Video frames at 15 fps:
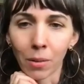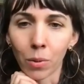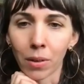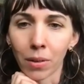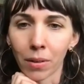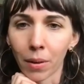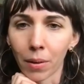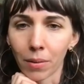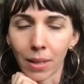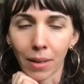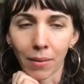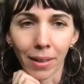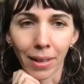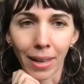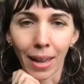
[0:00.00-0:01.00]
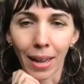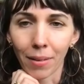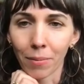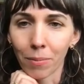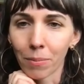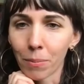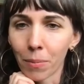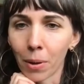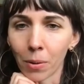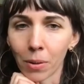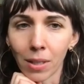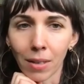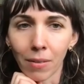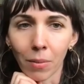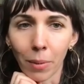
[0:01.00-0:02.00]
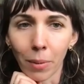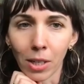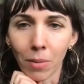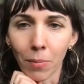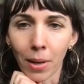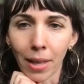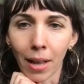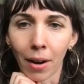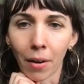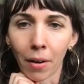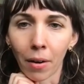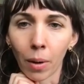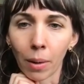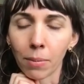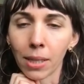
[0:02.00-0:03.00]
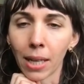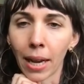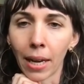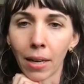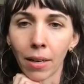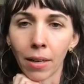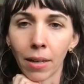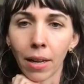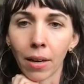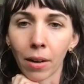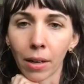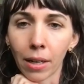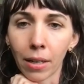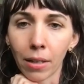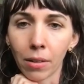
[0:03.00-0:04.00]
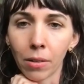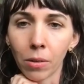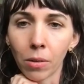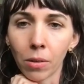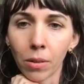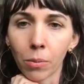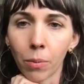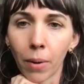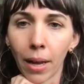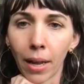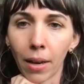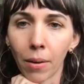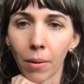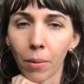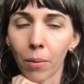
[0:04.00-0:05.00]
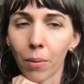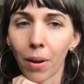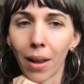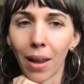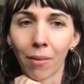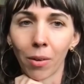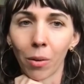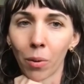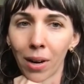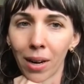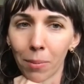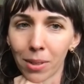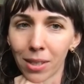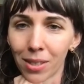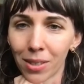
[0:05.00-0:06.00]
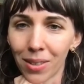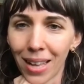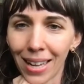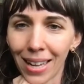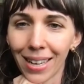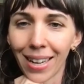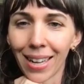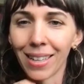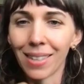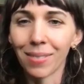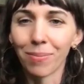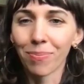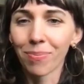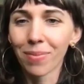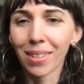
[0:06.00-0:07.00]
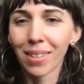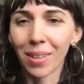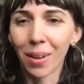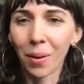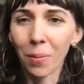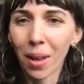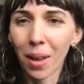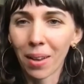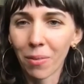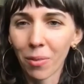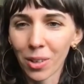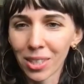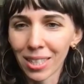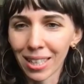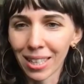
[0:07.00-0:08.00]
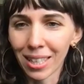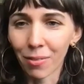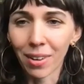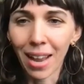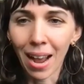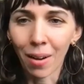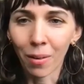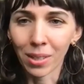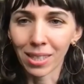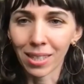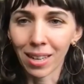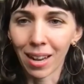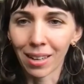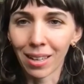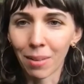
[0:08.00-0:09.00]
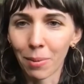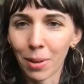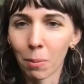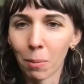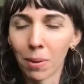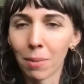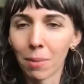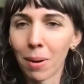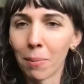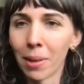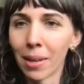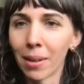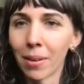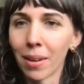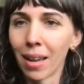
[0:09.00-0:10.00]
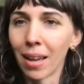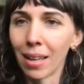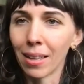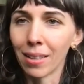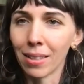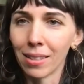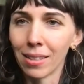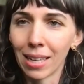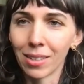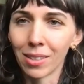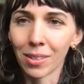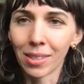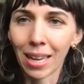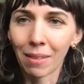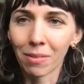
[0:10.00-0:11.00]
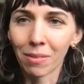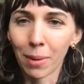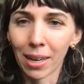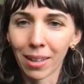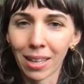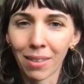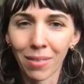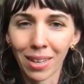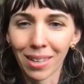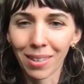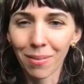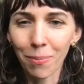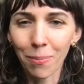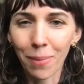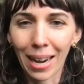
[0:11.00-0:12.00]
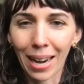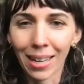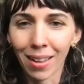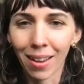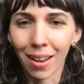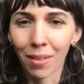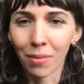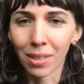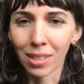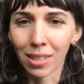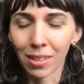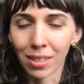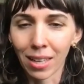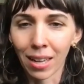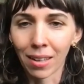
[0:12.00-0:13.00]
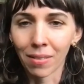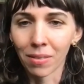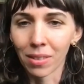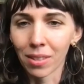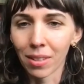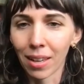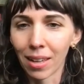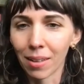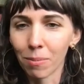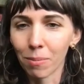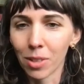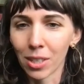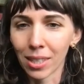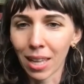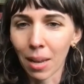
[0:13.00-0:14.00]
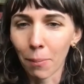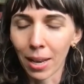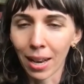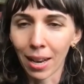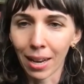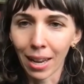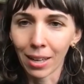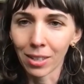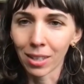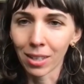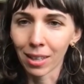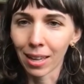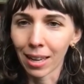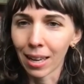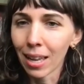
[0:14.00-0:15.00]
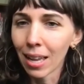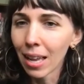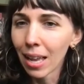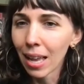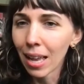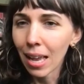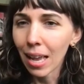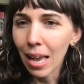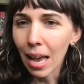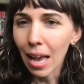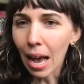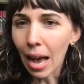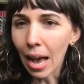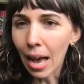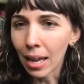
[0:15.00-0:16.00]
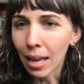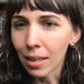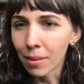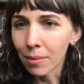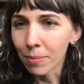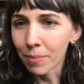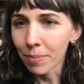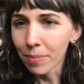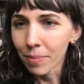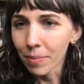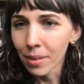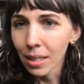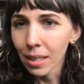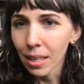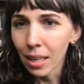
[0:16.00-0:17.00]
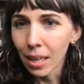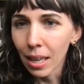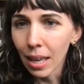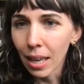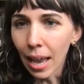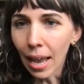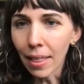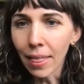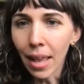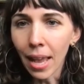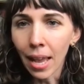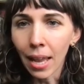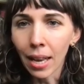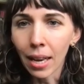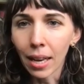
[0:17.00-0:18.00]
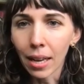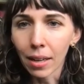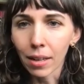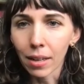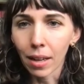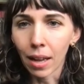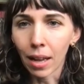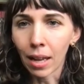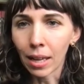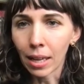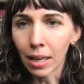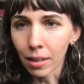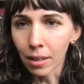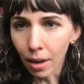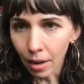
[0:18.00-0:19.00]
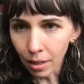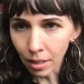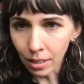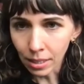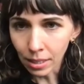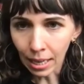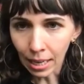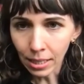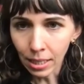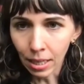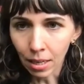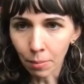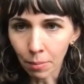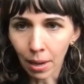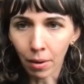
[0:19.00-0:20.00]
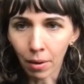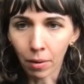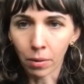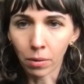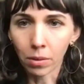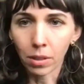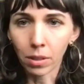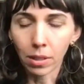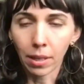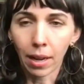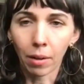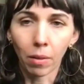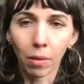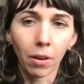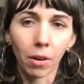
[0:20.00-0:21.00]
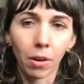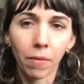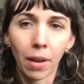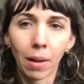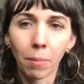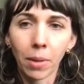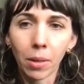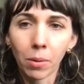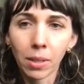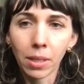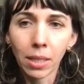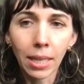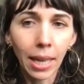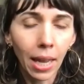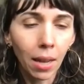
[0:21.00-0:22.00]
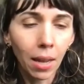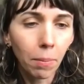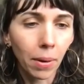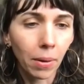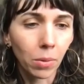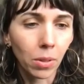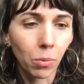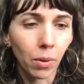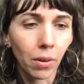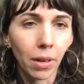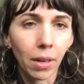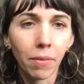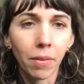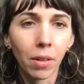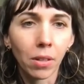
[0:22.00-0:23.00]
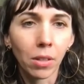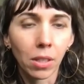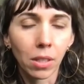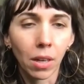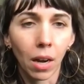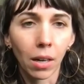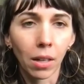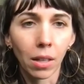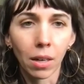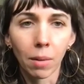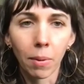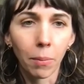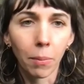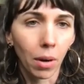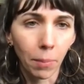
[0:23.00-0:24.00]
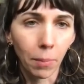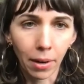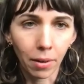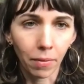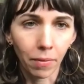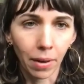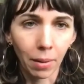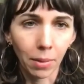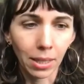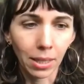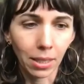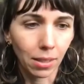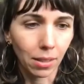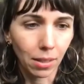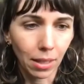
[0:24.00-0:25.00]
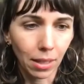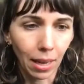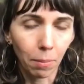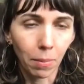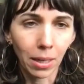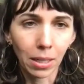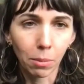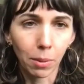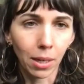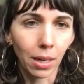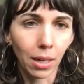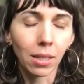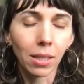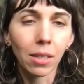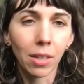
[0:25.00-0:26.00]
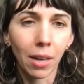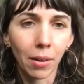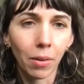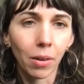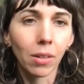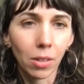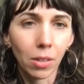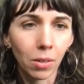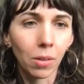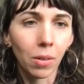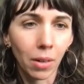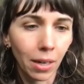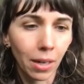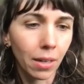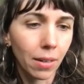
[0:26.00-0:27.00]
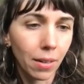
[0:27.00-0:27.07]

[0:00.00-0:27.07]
We'll definitely post information about that on our website and in our e-news whenever we're able to do that. So unfortunately for now, it's not going to be open to the public. The Densho staff's barely even back at the office ourselves, just coming in occasionally. And then Carla is asking about how long your family was in camp. I was wondering if you could just talk a little bit more about your family's camp experience in general too, Lauren.